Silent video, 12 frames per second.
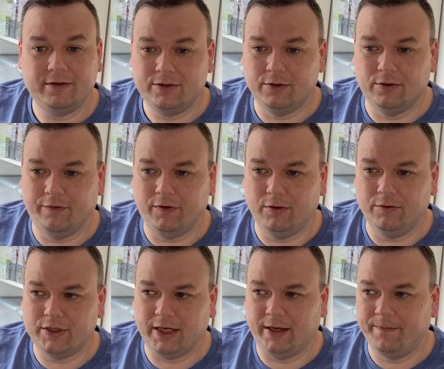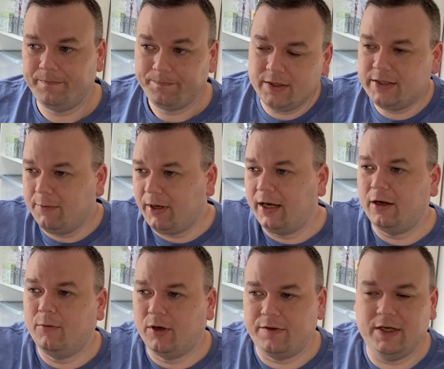So if you say we click
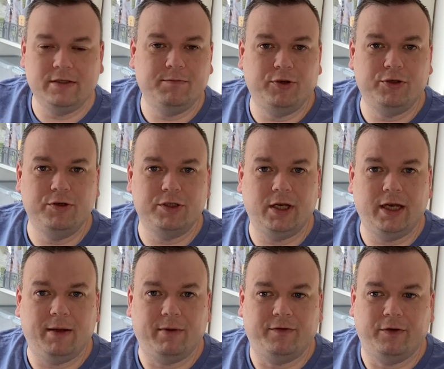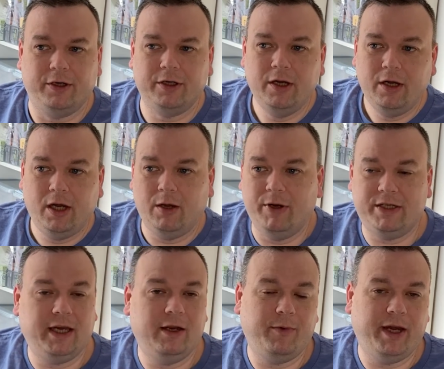on one of these and produce a label for it, and we
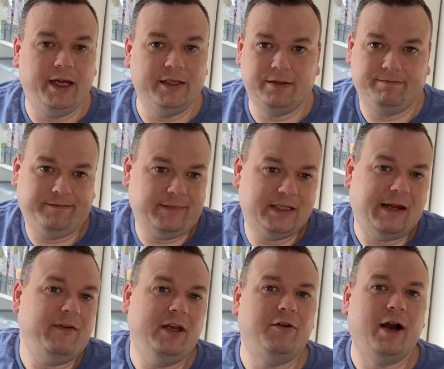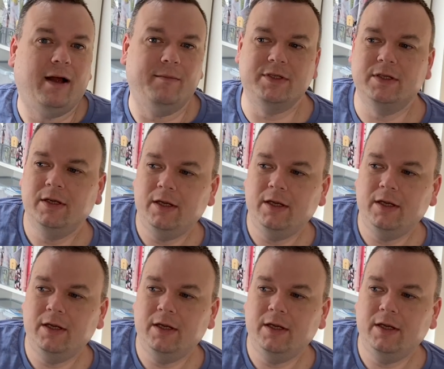say it weighs 70 grams,